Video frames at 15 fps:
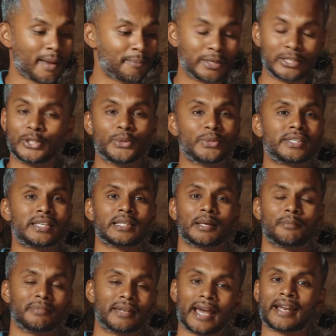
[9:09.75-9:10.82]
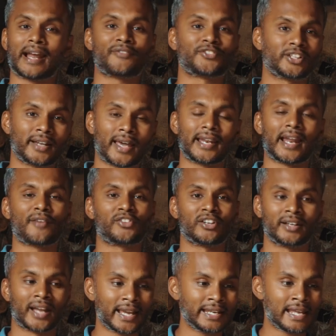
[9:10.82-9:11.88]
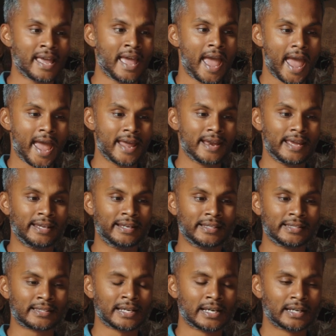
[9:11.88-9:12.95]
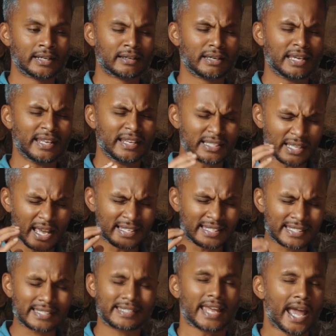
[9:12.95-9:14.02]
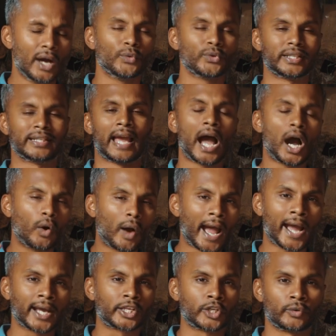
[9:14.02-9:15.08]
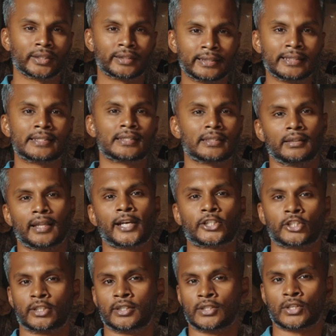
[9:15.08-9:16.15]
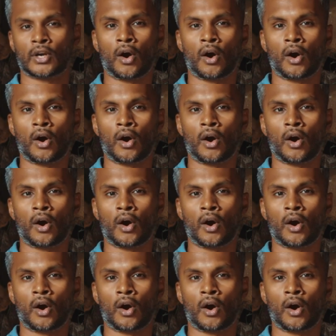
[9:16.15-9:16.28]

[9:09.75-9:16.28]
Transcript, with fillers: I've been using them night after night after night, and it is It is astounding how accurate these selections